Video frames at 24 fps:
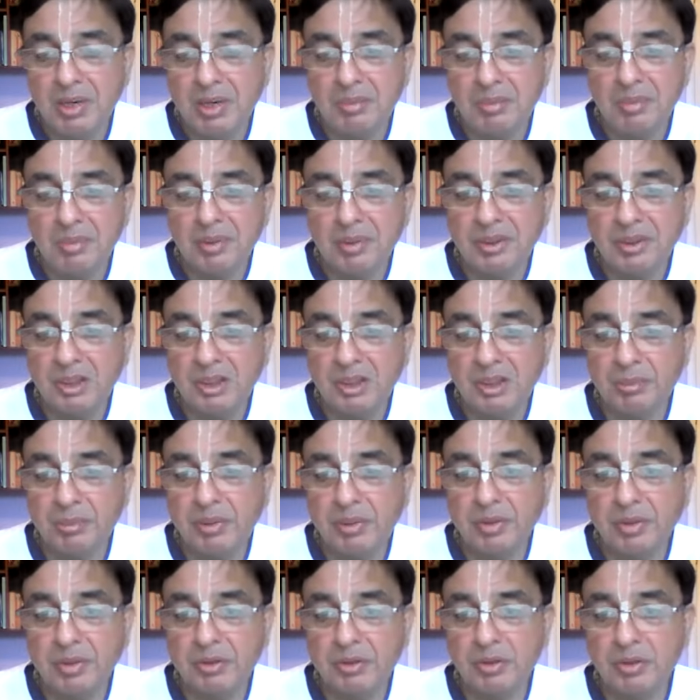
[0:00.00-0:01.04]
but is a
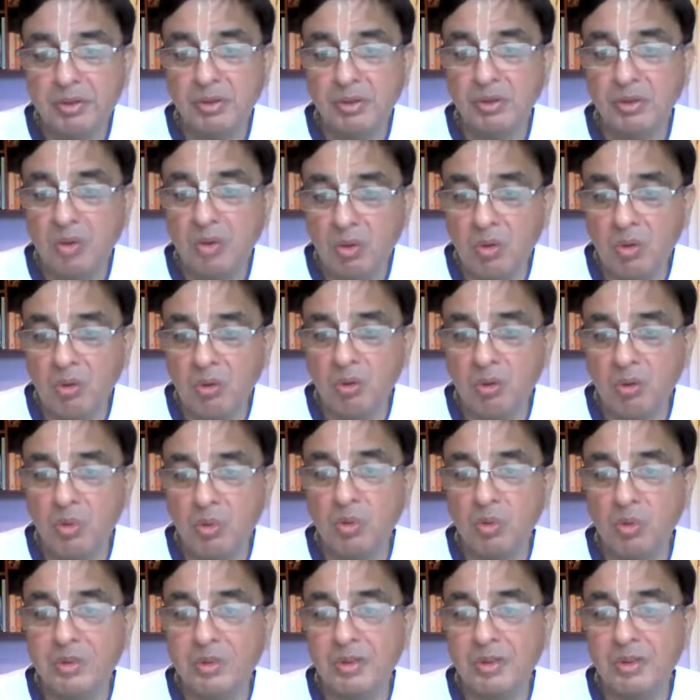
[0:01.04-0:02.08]
spirit soul
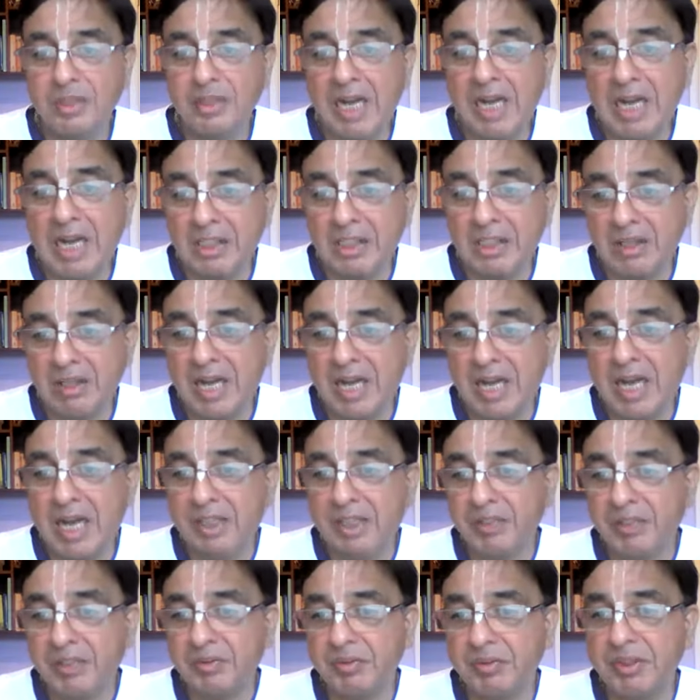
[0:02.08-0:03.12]
whose actual
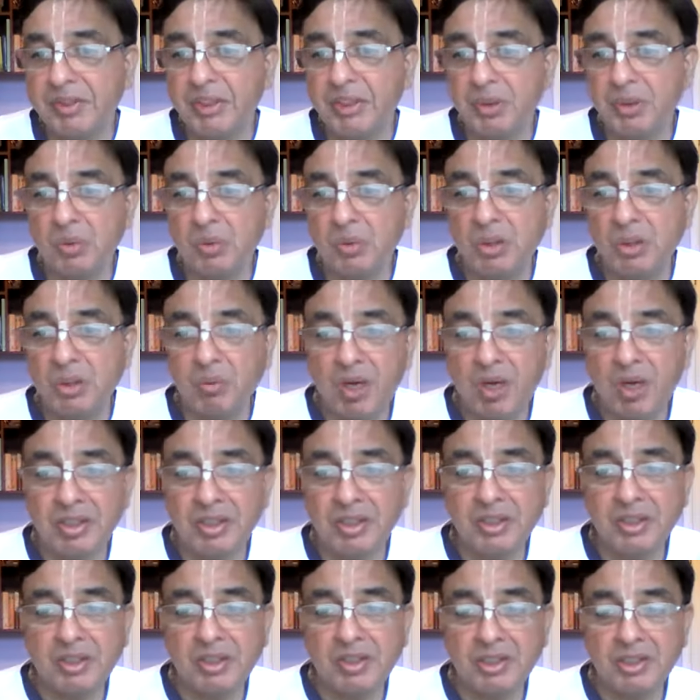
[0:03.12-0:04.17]
activity is to advance
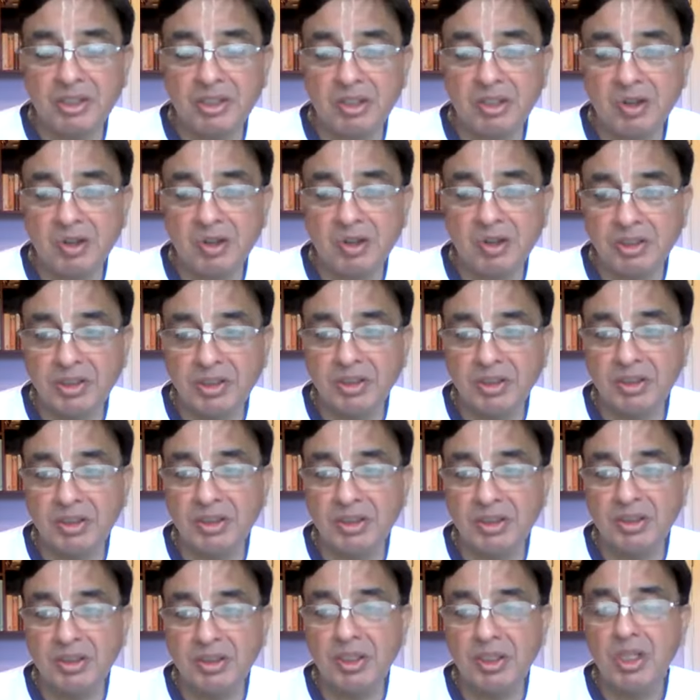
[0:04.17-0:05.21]
in Krishna
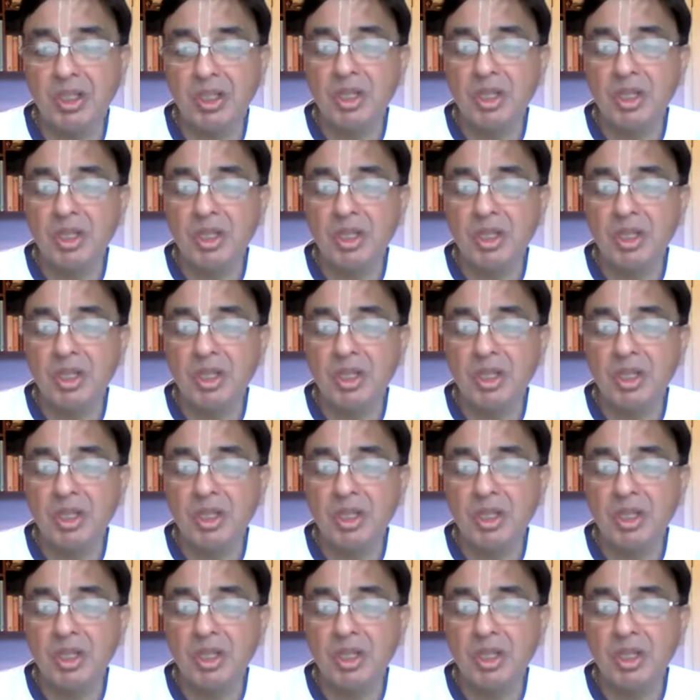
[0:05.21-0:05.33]
consciousness